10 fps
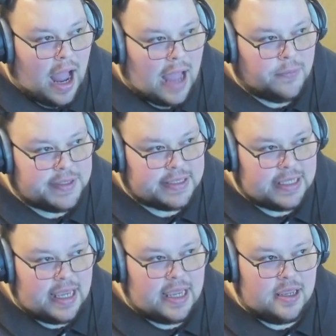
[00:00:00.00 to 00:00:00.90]
I would
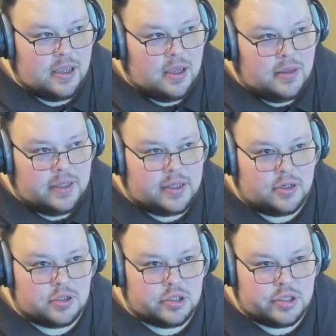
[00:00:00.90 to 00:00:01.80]
say that
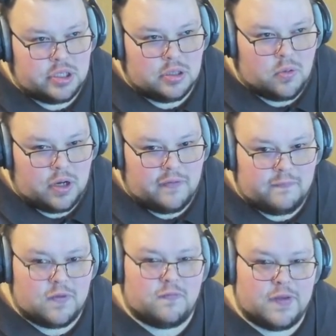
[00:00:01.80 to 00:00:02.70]
there's still quite a
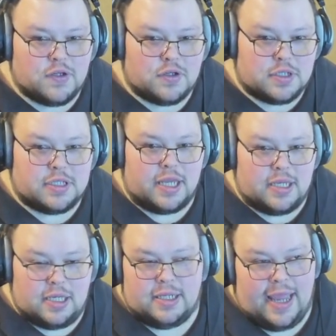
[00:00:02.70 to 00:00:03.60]
few features that they
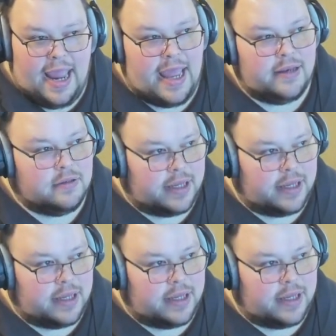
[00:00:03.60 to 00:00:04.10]
need to add.